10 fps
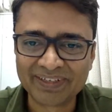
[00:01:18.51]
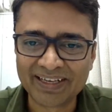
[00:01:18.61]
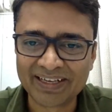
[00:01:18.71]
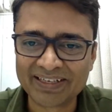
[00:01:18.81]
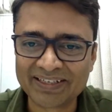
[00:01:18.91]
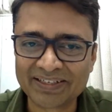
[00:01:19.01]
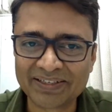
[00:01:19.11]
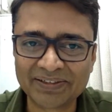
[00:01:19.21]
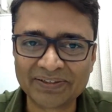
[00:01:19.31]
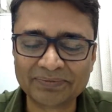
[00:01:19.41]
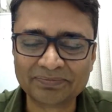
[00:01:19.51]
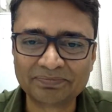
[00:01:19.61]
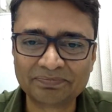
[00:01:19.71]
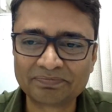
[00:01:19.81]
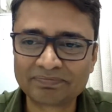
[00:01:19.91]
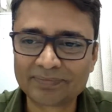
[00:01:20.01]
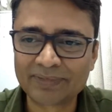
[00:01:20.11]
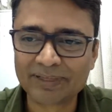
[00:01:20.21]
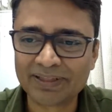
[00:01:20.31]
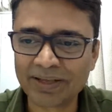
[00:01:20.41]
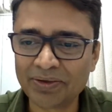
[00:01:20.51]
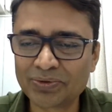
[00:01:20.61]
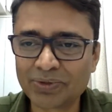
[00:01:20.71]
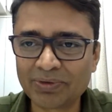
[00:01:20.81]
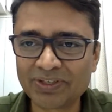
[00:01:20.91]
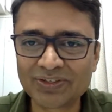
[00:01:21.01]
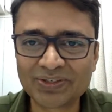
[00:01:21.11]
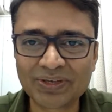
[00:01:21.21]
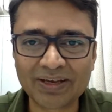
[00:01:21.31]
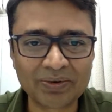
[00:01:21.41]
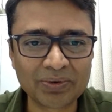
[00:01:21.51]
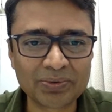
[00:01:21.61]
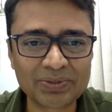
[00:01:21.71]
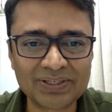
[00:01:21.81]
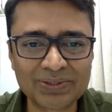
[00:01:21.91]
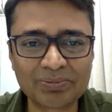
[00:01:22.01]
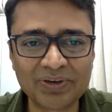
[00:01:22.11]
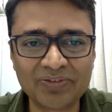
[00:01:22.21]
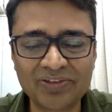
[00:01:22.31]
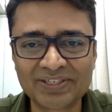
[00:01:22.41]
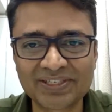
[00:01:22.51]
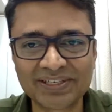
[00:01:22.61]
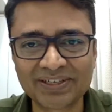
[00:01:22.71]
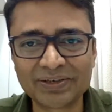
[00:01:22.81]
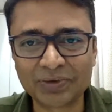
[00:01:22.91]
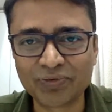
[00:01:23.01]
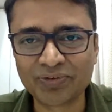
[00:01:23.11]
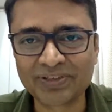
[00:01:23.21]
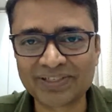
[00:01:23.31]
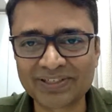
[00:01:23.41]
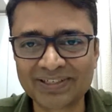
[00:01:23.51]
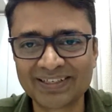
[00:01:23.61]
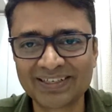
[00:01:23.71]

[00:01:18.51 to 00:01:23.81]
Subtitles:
And thank you so much. And good to see so many faces here, new faces.